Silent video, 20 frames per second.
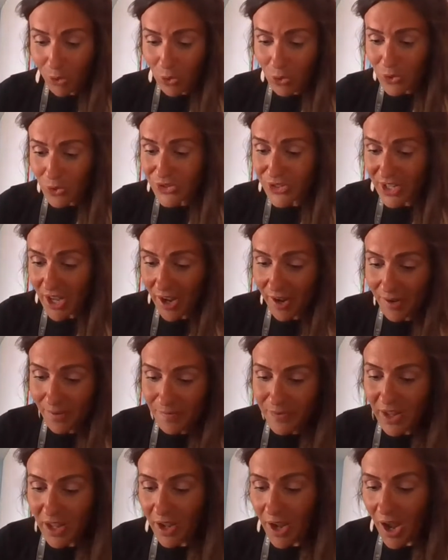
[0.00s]
Also,
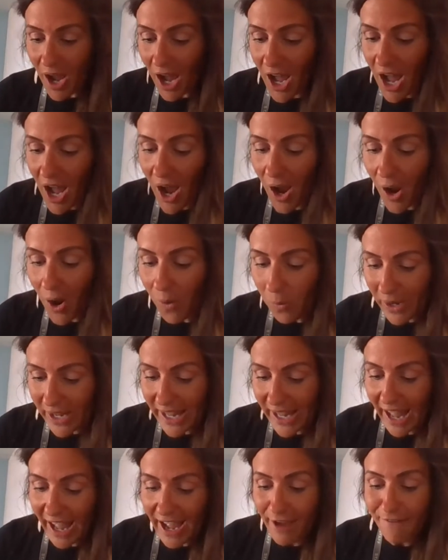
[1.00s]
uh,
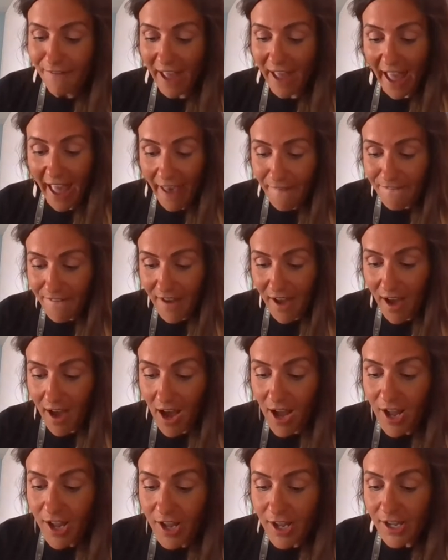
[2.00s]
we have
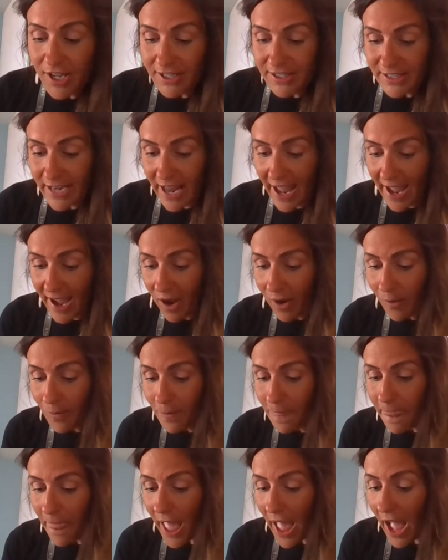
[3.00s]
Ever. Now,
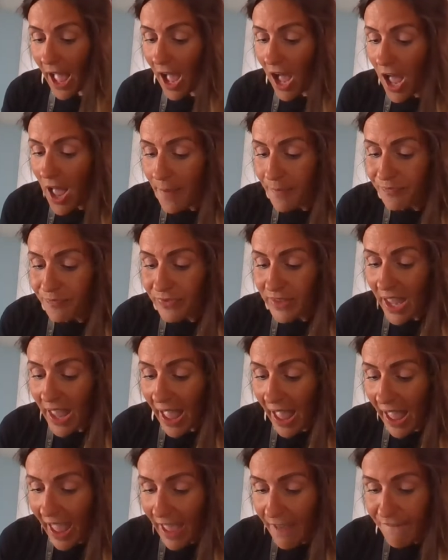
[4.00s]
um,
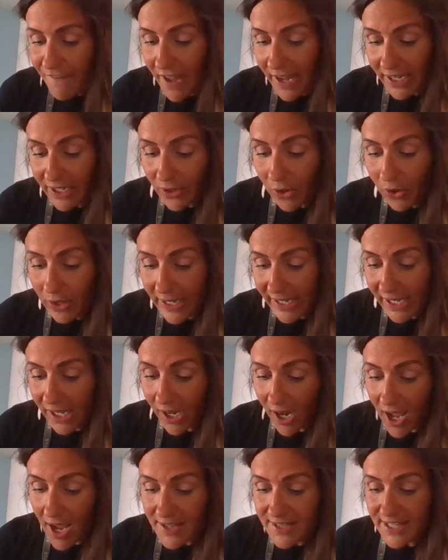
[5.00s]
ever in Holly
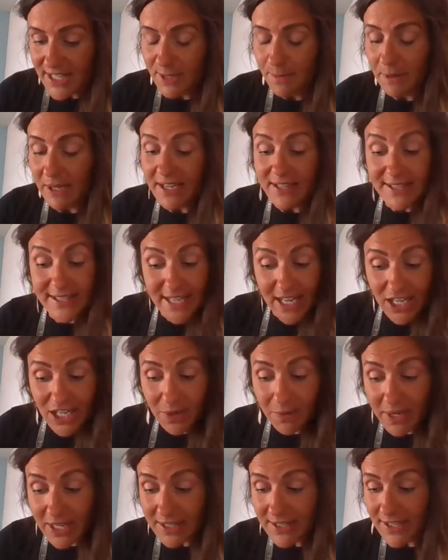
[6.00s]
classes,
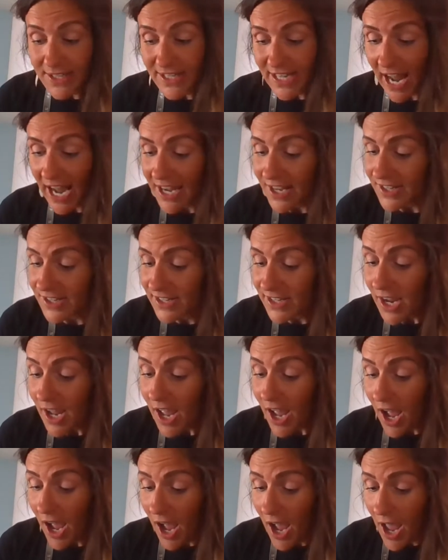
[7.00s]
continuing to challenge
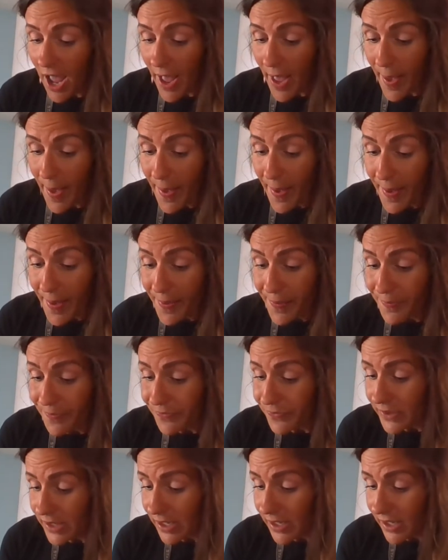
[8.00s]

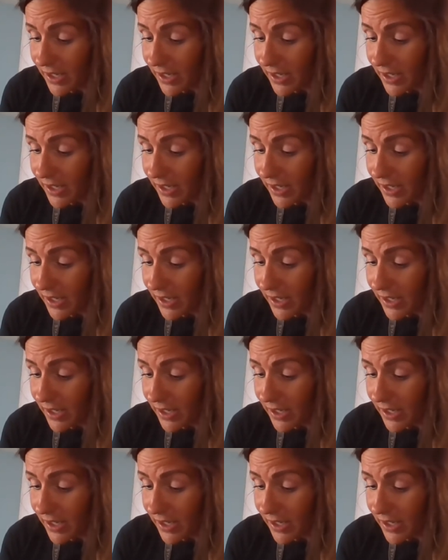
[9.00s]
um,